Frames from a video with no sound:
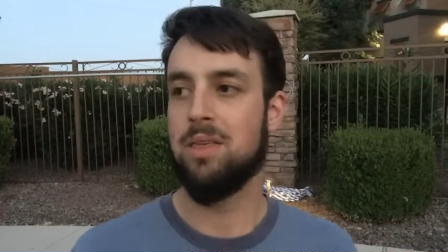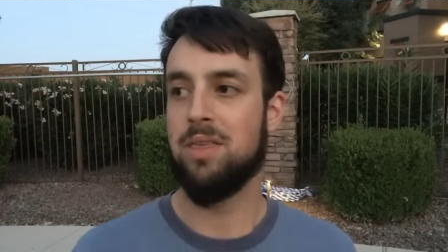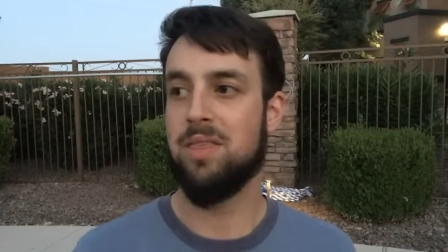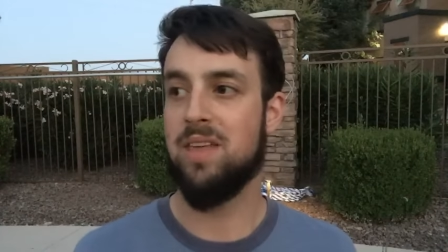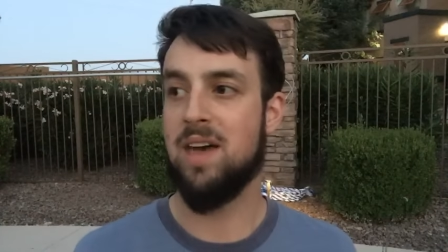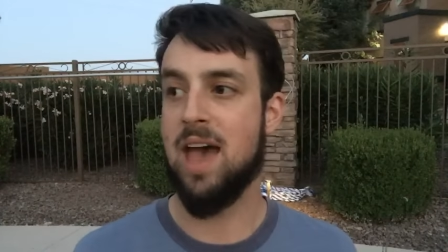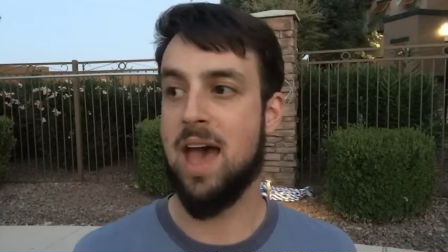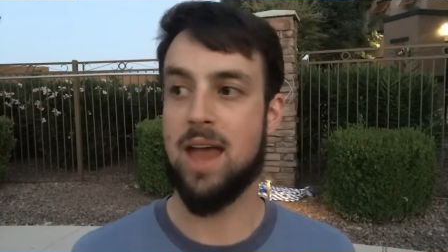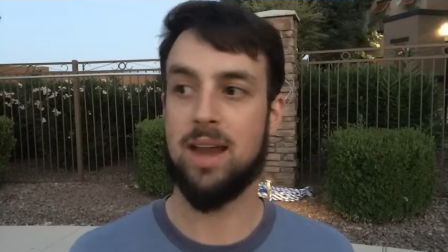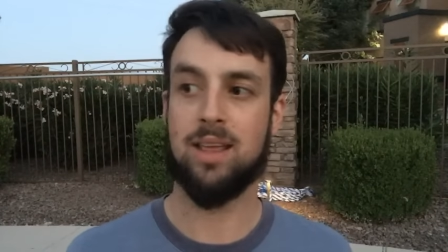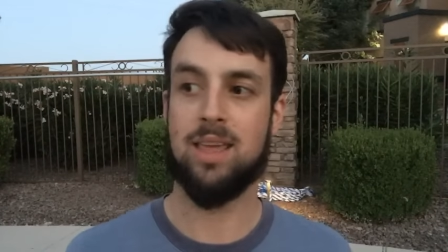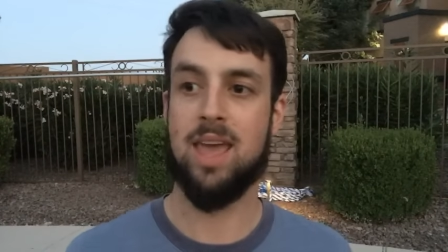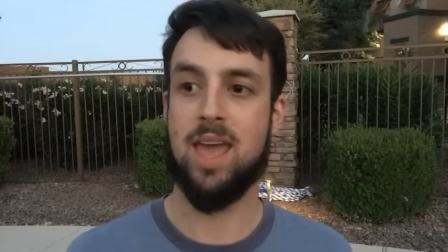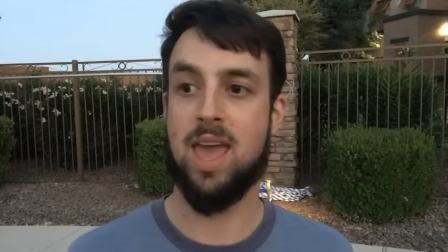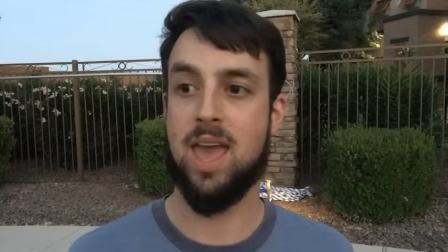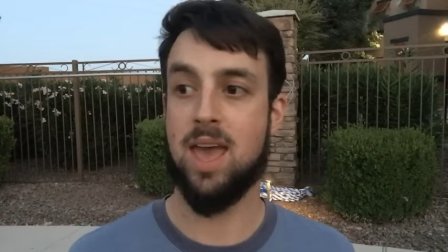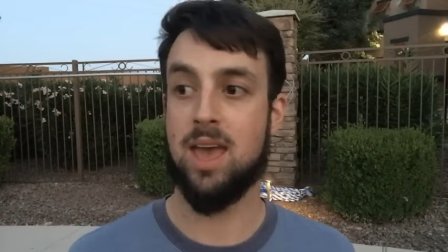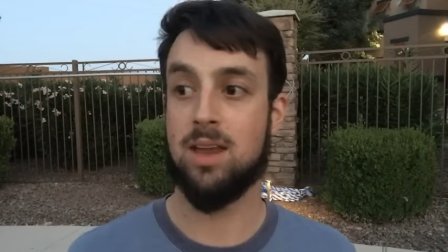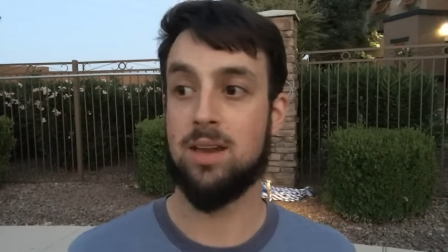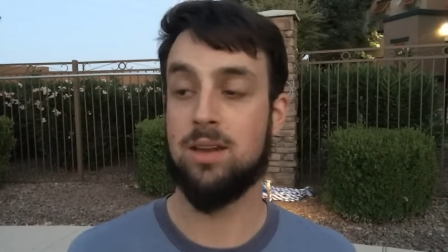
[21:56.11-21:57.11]
that
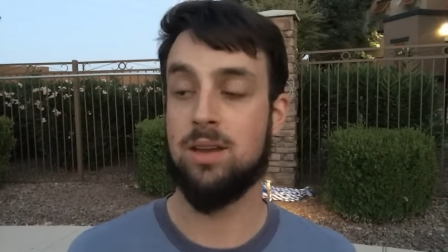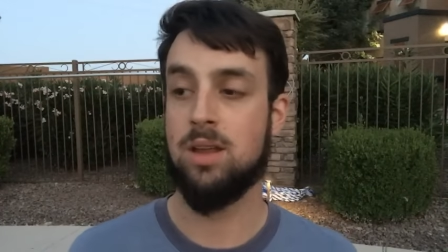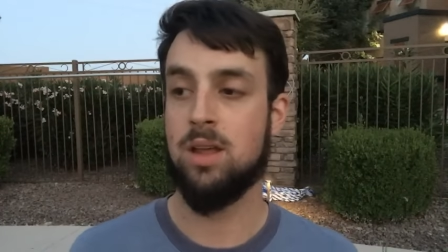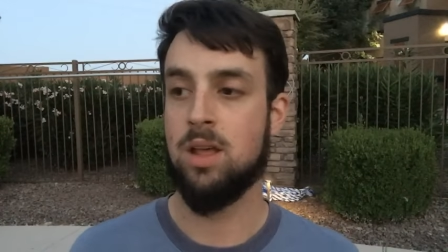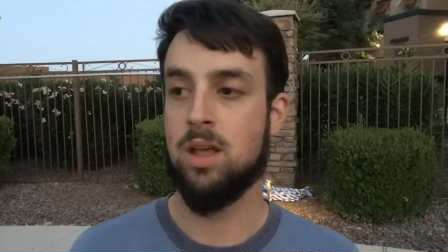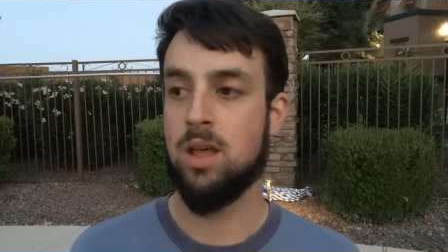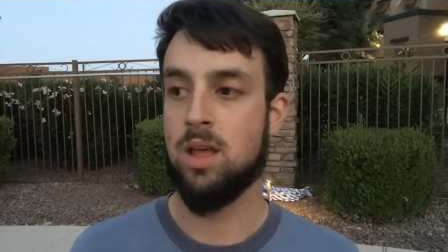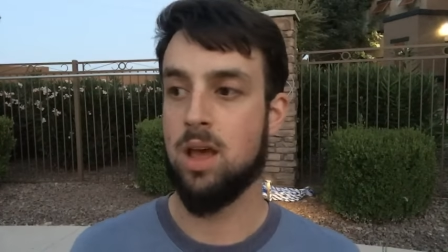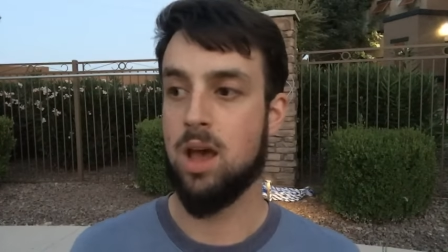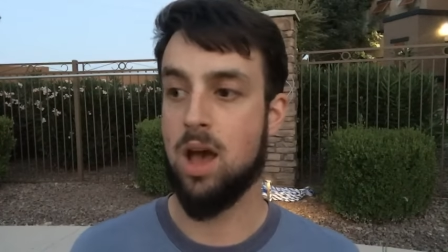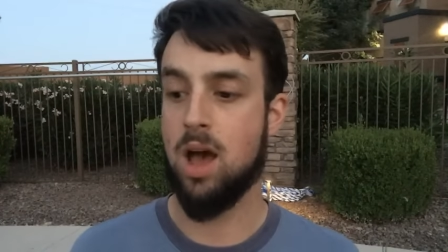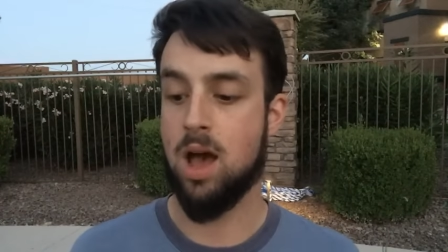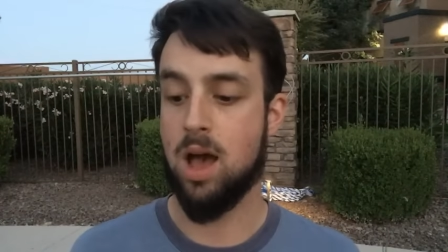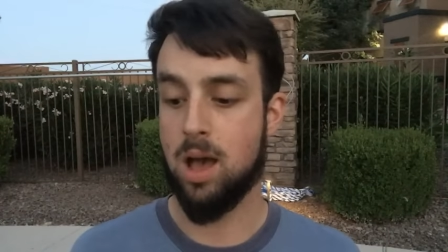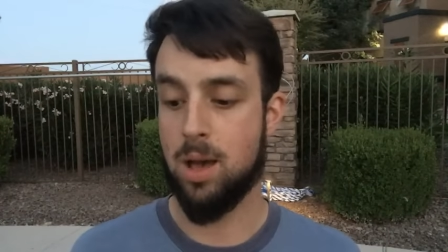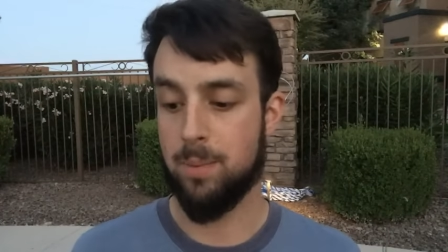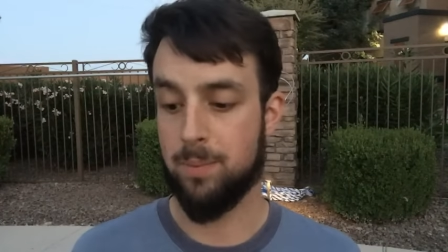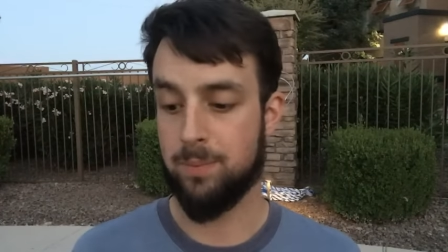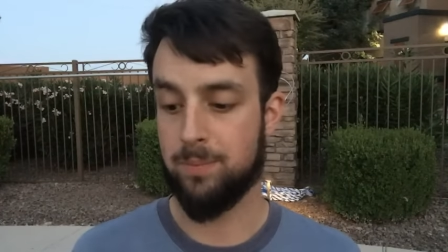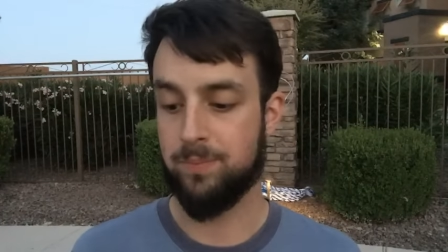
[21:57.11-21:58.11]
can
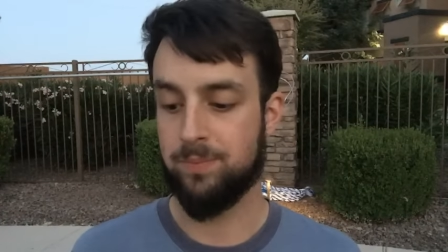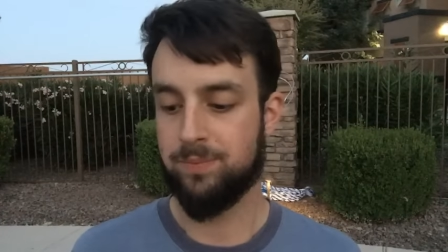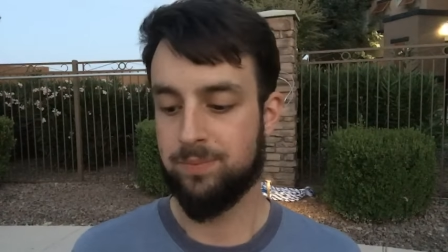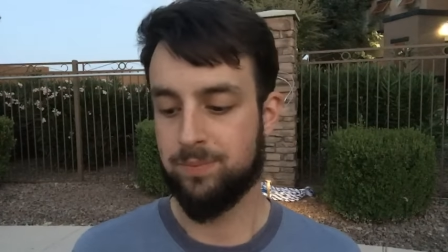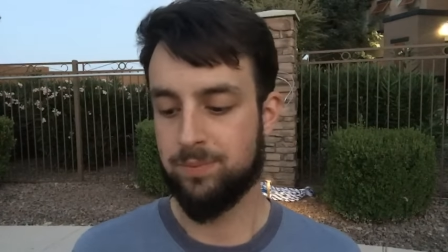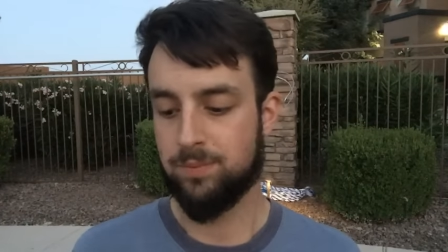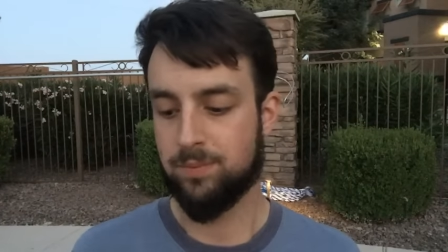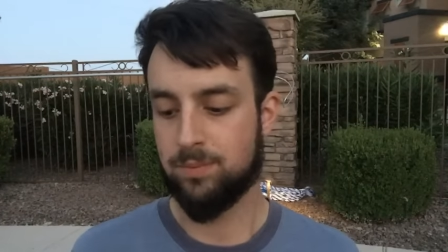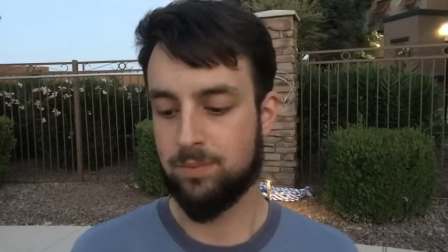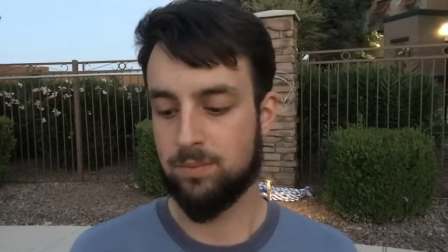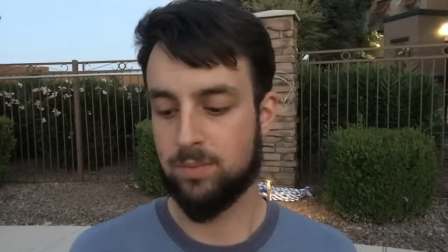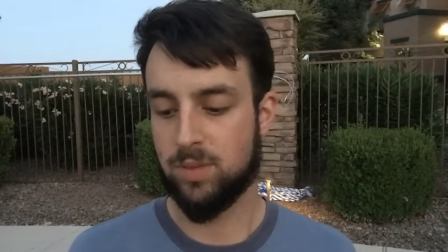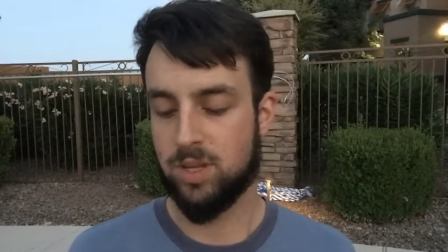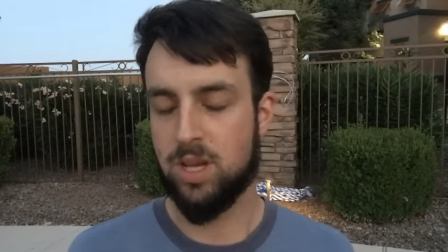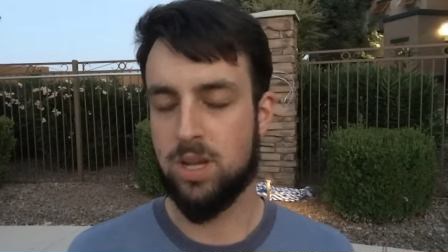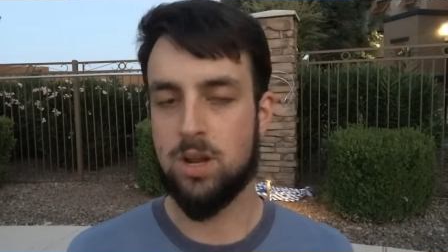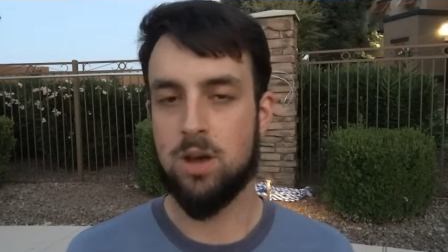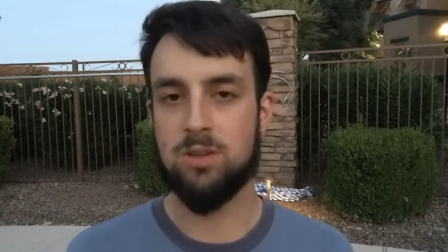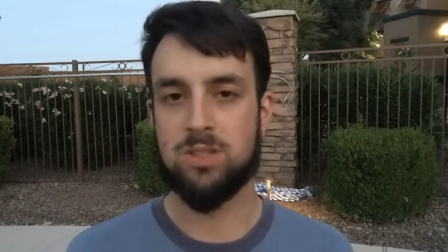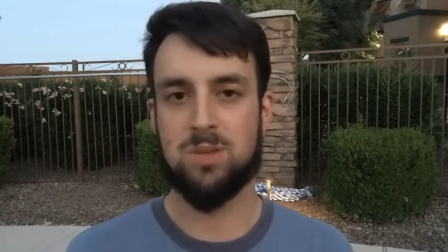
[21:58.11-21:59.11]
um,
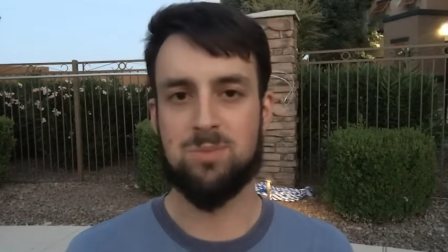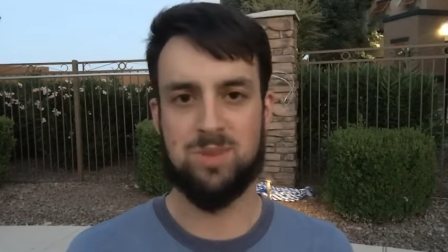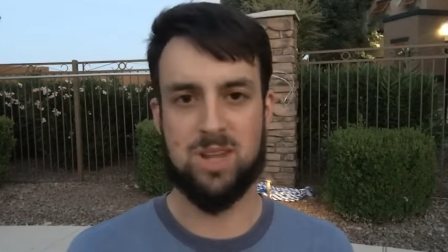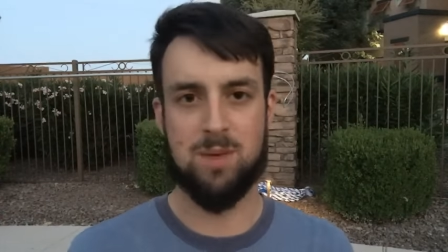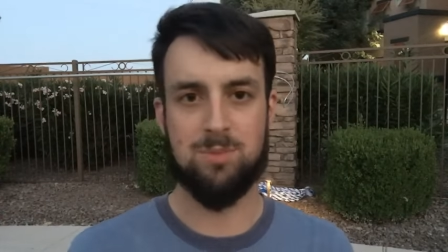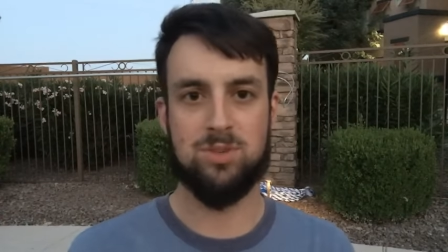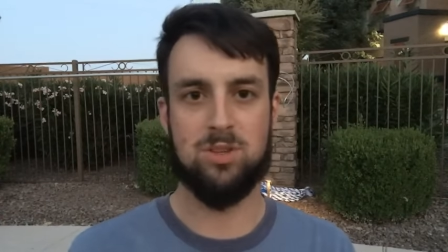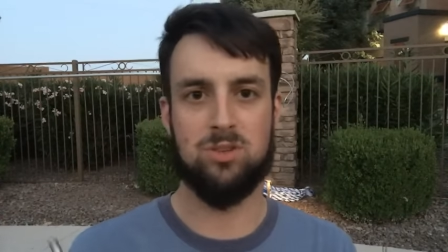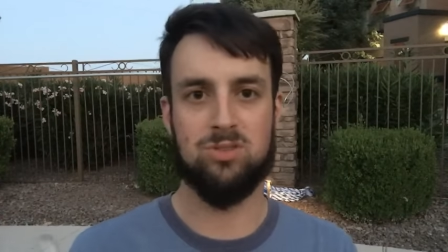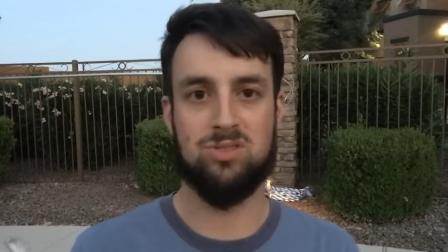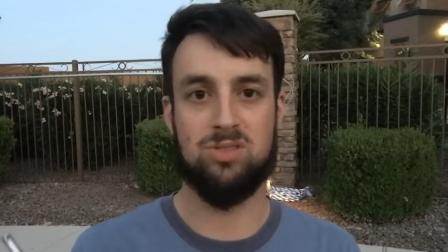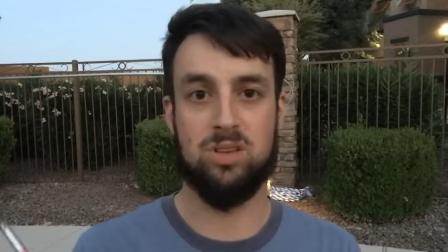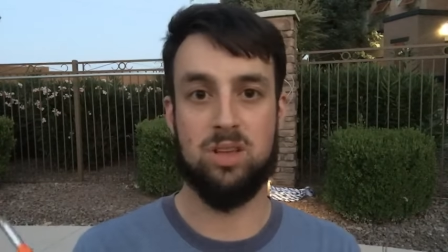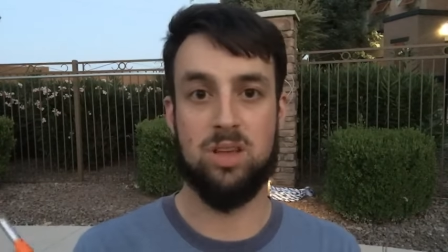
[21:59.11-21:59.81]
you know, sometimes those